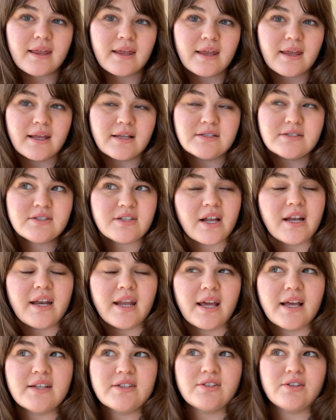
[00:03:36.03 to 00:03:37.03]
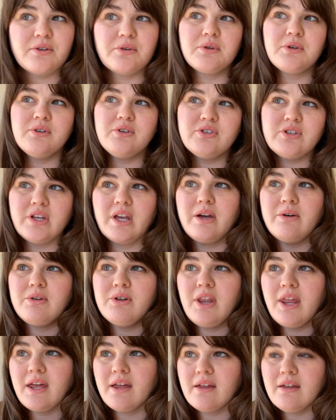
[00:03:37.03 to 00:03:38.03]
It's Sunday, so usually I
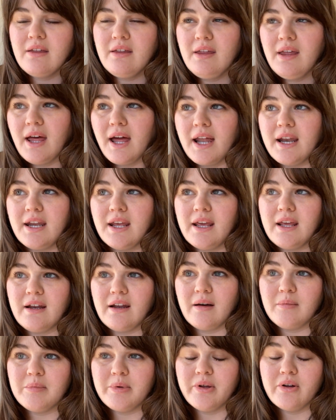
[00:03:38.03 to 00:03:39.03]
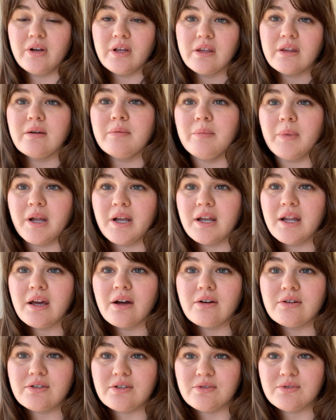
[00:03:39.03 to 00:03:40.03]
would like edit and upload either Monday
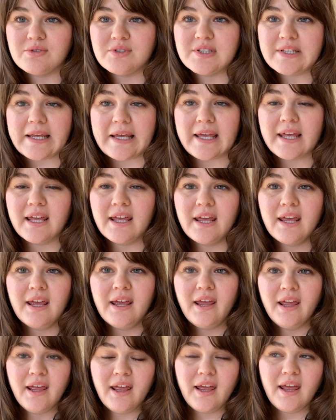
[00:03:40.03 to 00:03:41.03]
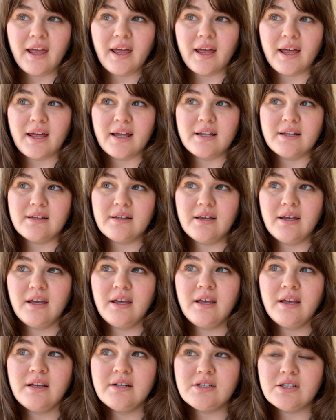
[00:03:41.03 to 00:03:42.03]
or Tuesday, and
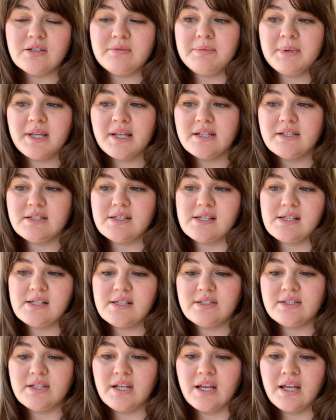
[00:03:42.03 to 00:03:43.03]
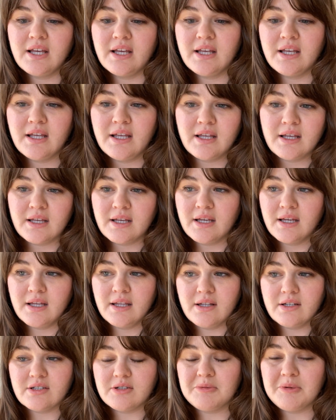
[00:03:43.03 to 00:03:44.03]
just because there's
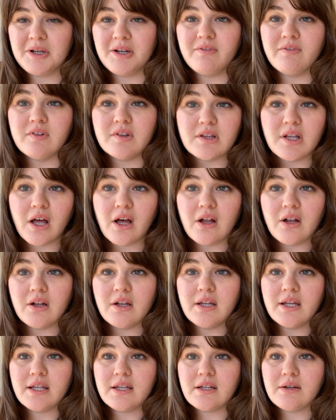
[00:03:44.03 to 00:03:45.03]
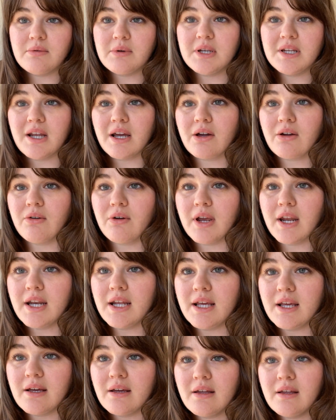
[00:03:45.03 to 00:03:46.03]
a bit of lull in the
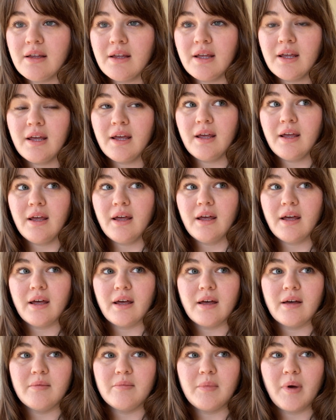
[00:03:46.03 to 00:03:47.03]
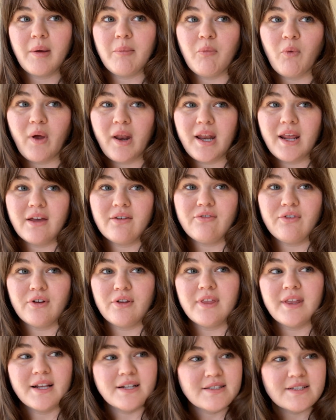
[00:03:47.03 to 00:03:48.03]
redecorating, I'm waiting for
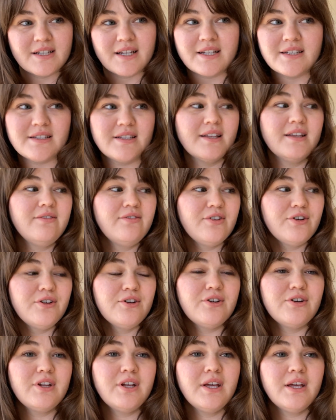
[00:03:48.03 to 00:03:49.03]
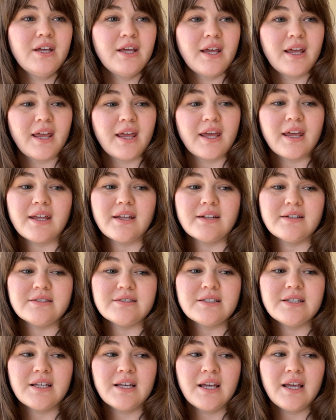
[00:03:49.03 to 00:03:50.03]
things to get delivered, and